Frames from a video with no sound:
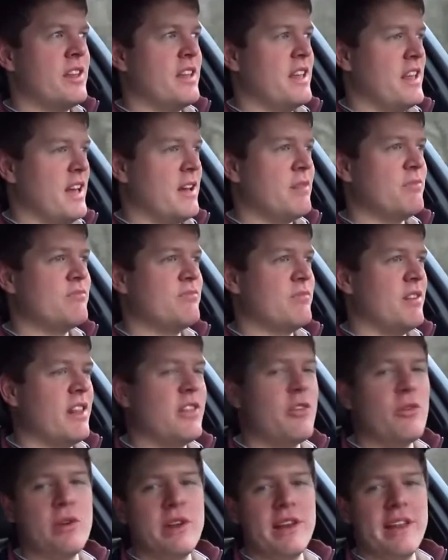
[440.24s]
Yeah,
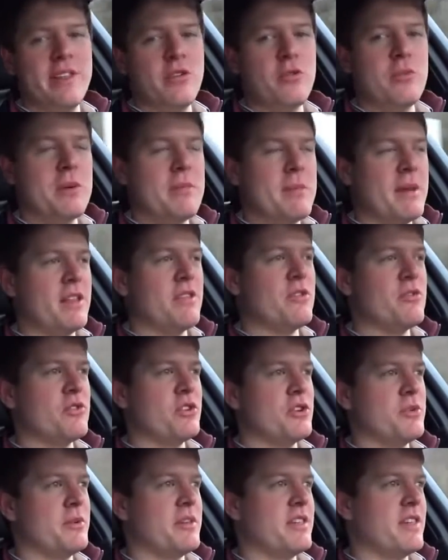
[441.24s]
it's all a little bit mental,
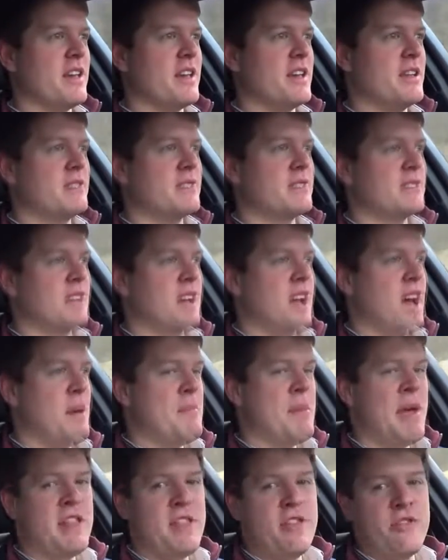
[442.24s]
shall we say.
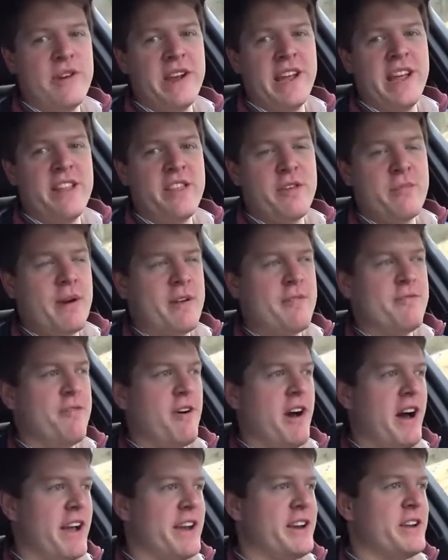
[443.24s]
I'm entering into my
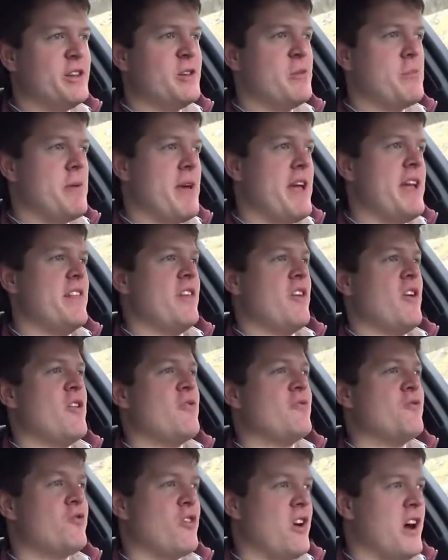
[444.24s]
final bit
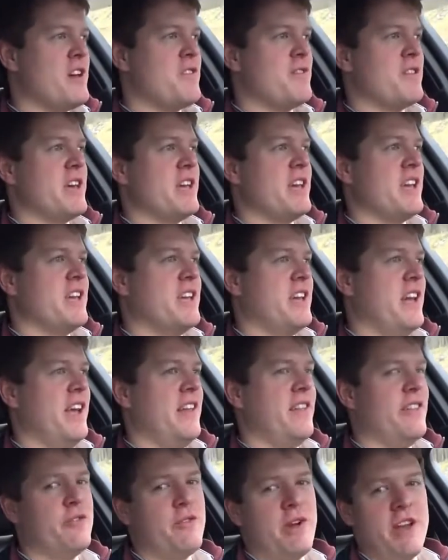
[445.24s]
of driving
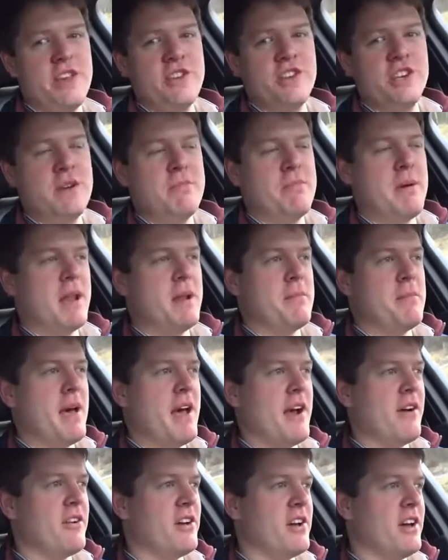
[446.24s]
in the RaceChip
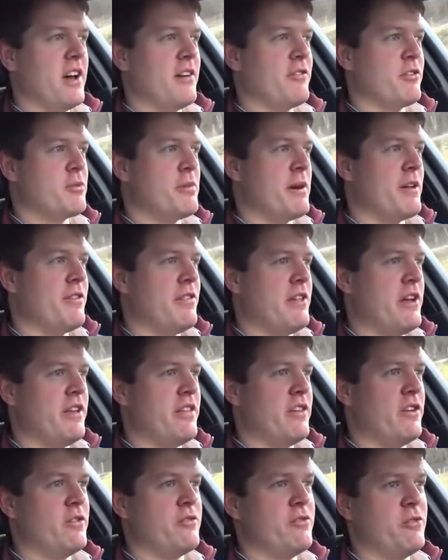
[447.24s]
Panamera. I've got about
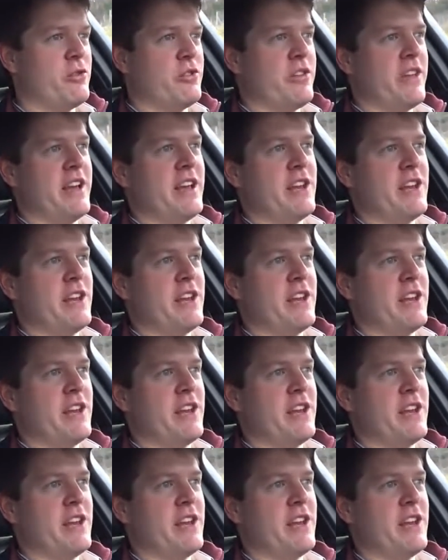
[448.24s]
30 or 40